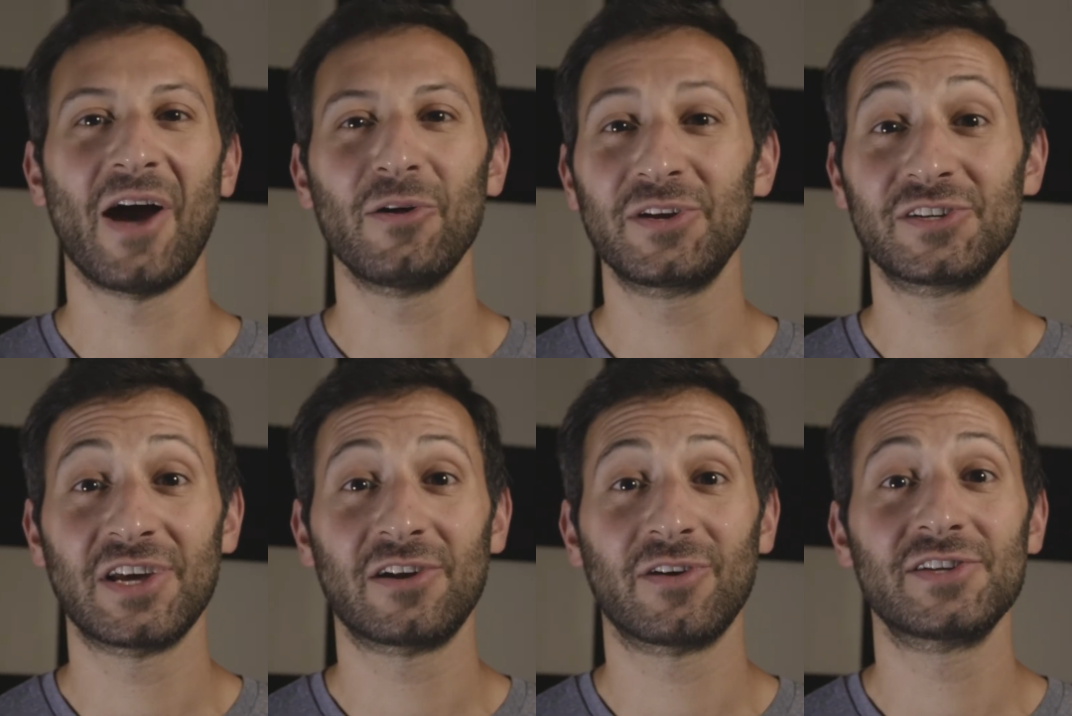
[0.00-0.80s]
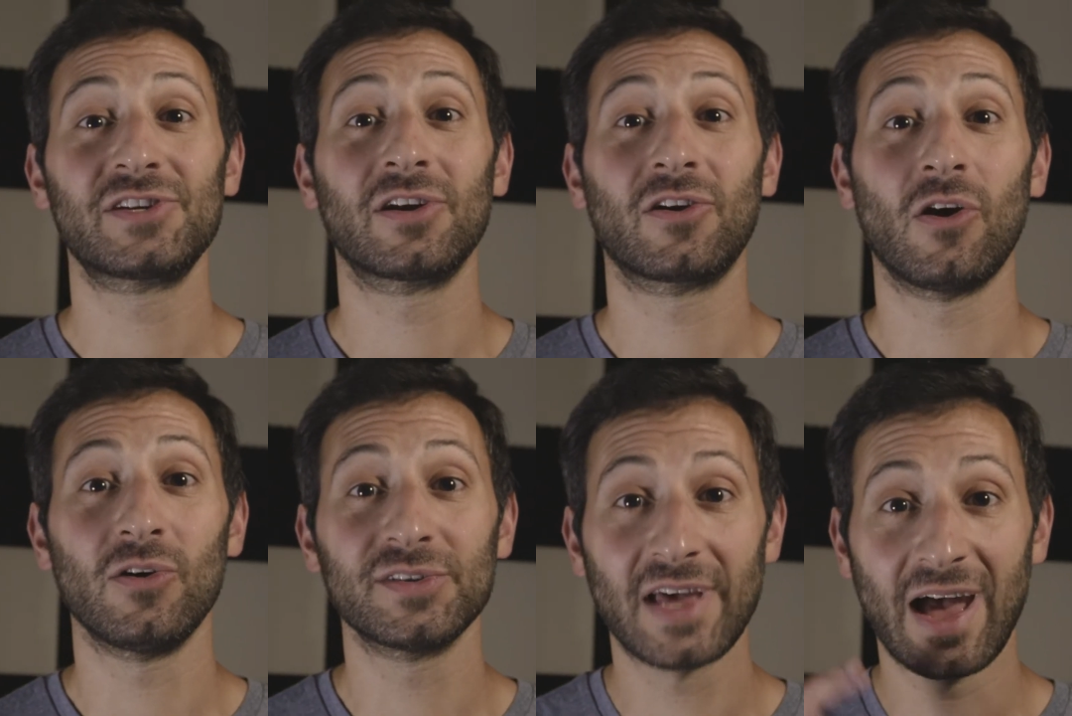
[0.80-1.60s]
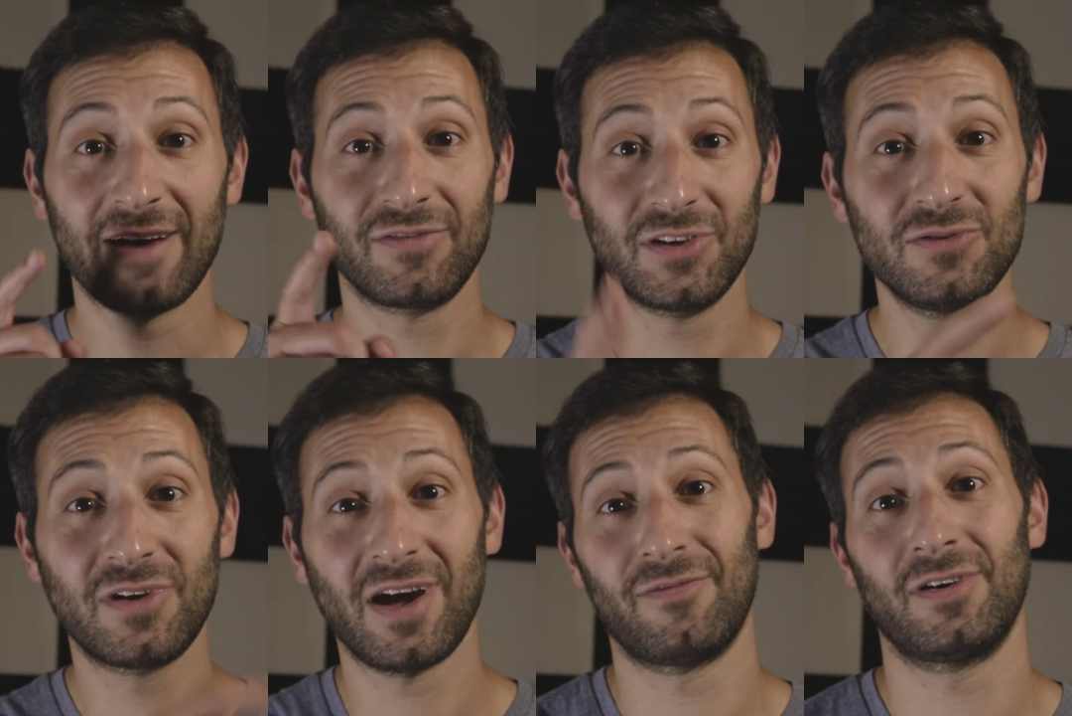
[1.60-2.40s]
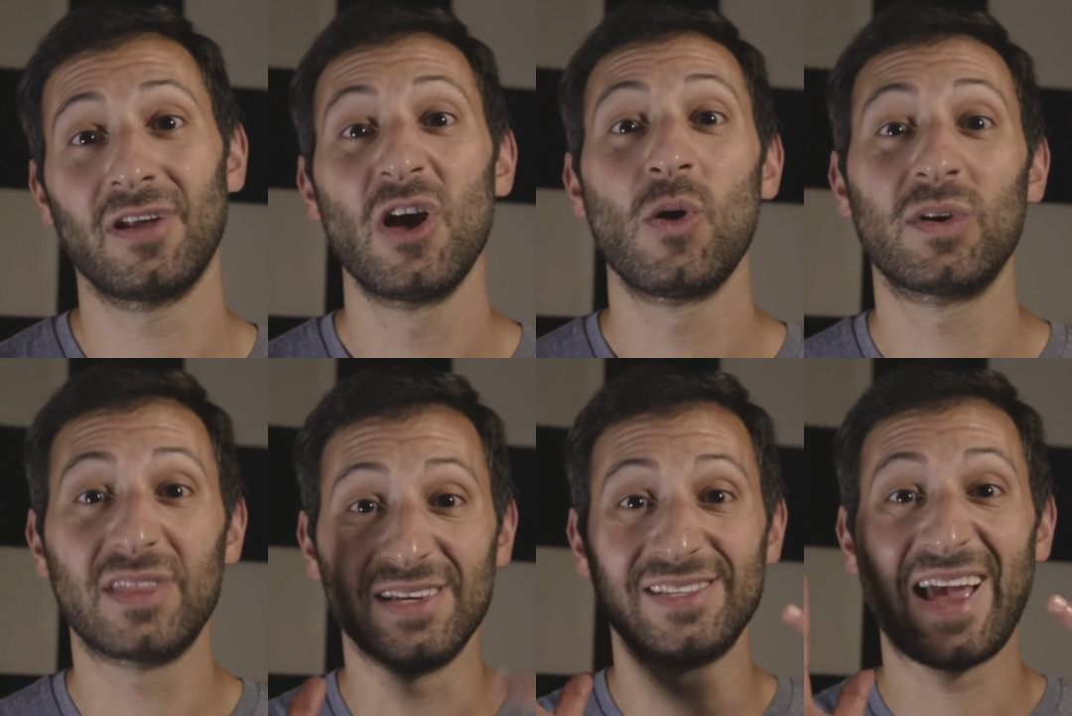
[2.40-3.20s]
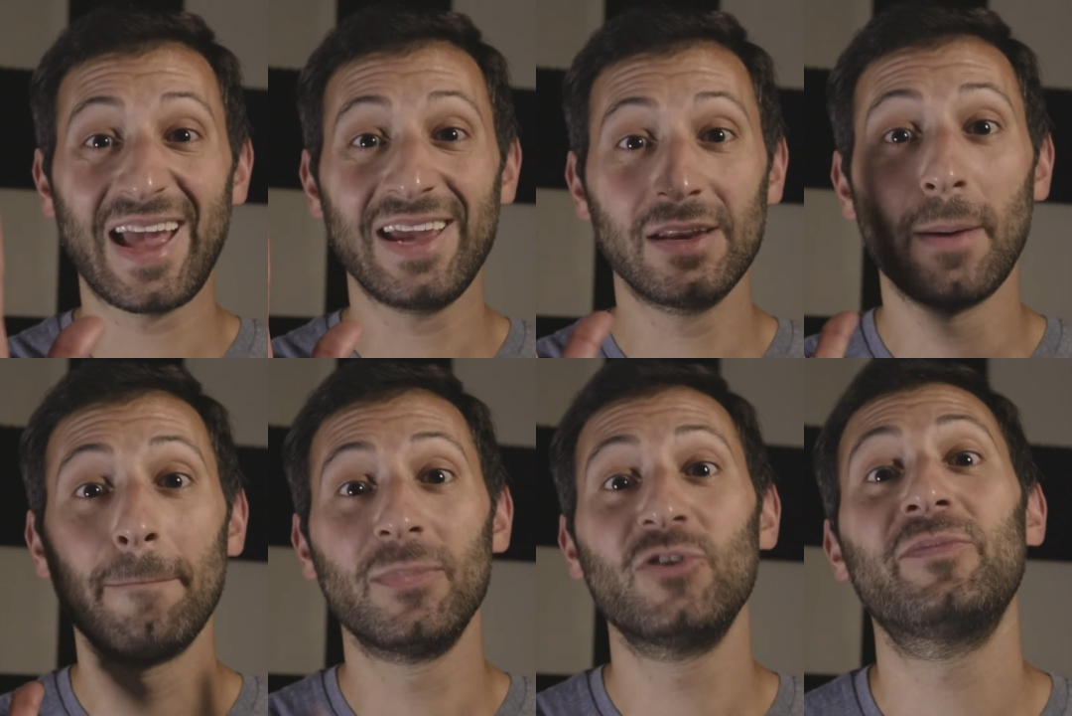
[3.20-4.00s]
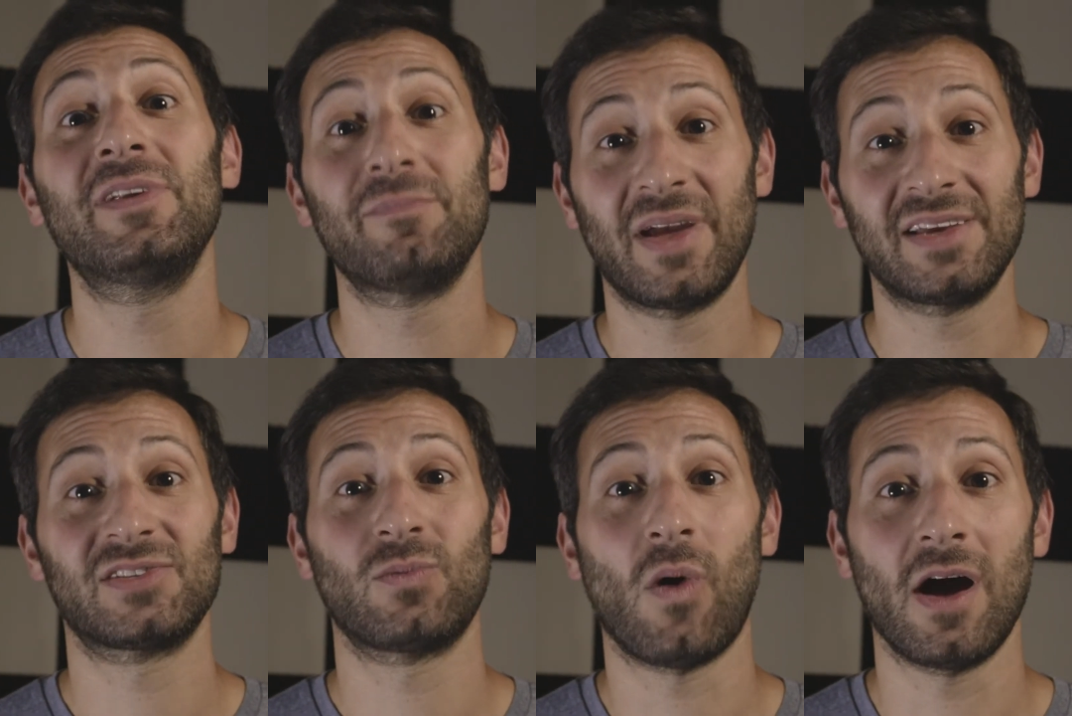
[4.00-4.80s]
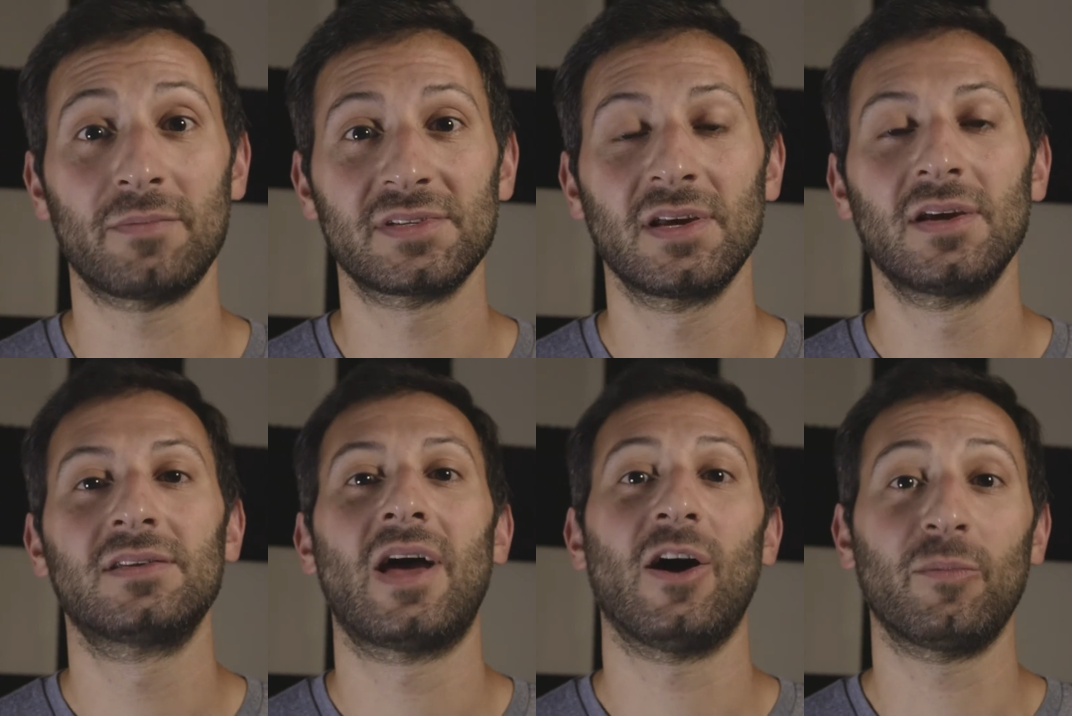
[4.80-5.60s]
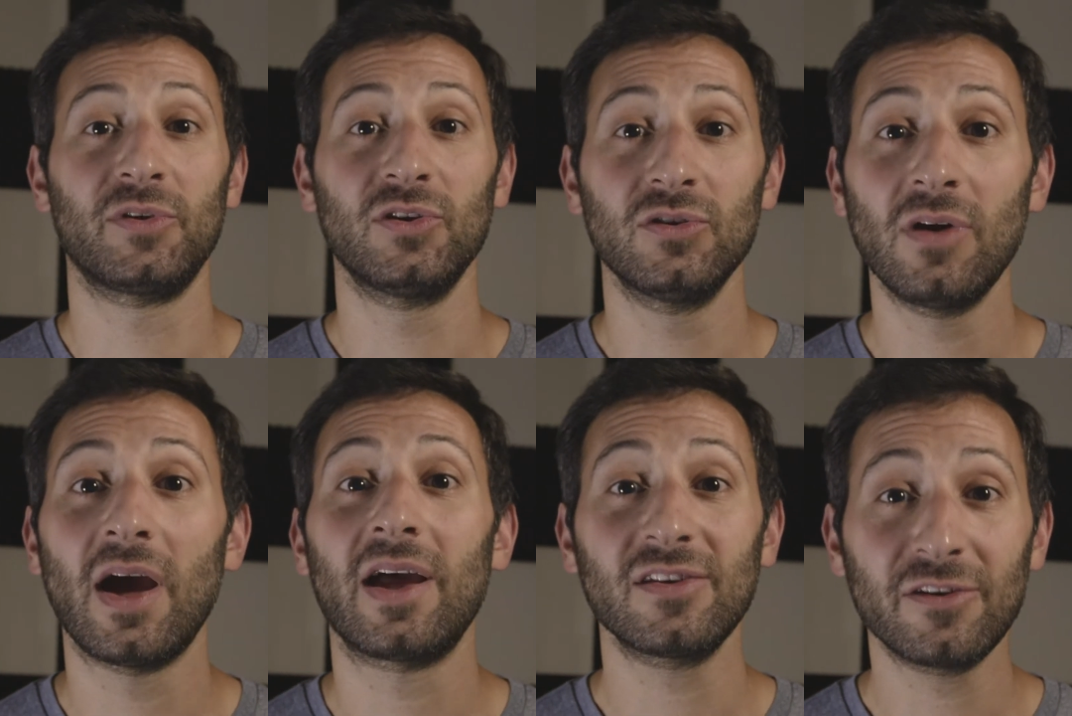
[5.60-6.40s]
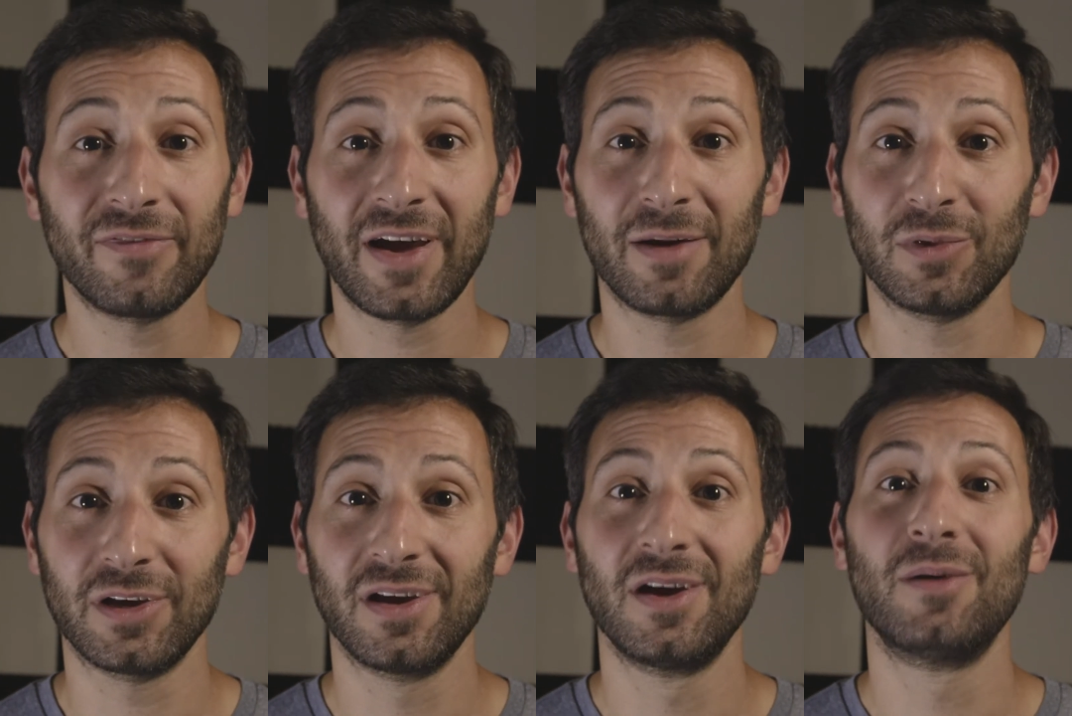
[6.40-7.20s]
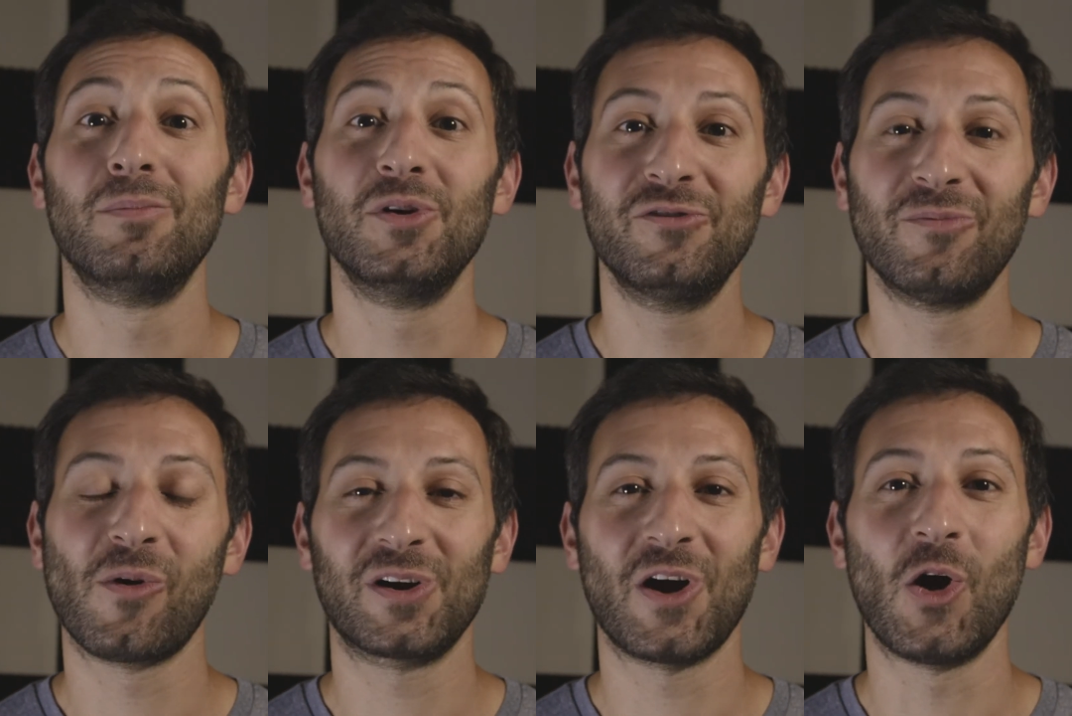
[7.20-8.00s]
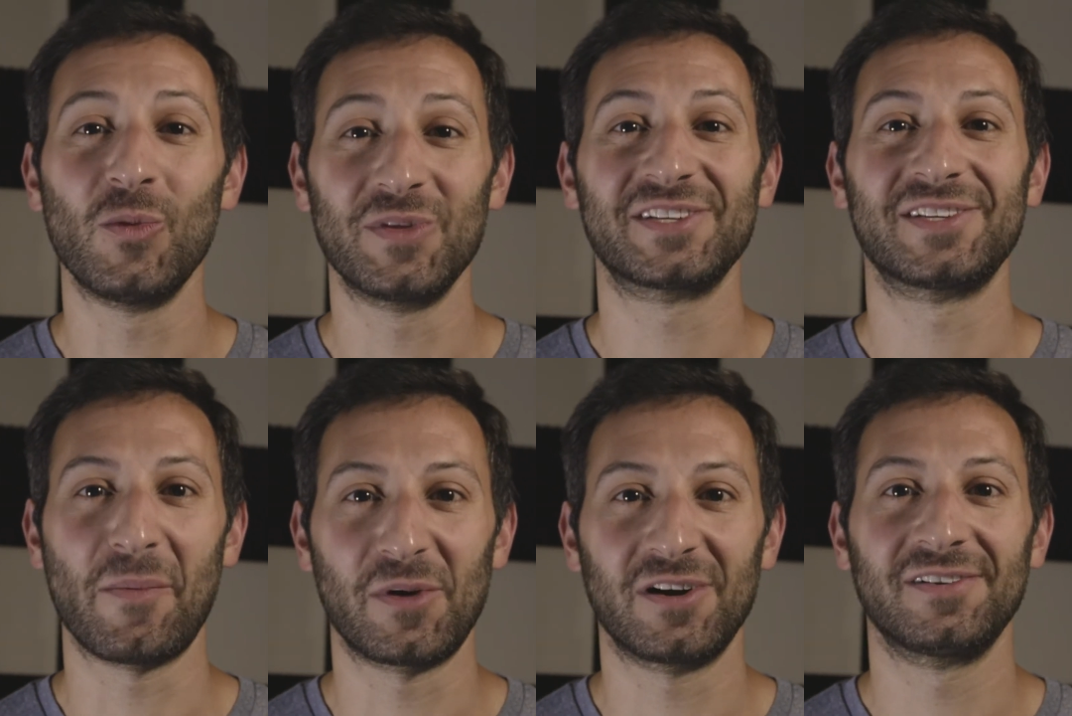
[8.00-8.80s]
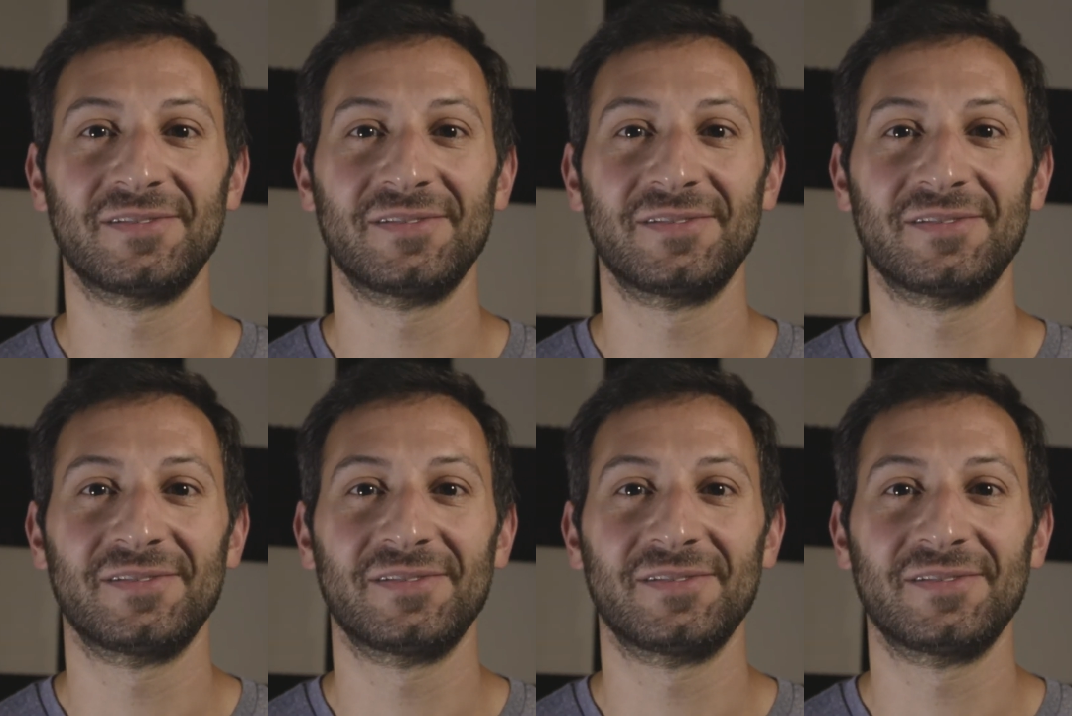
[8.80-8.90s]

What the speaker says: Healthier Generation and Kohl's have you covered with these 8 movement-based swaps to help you and your family move more at home this summer.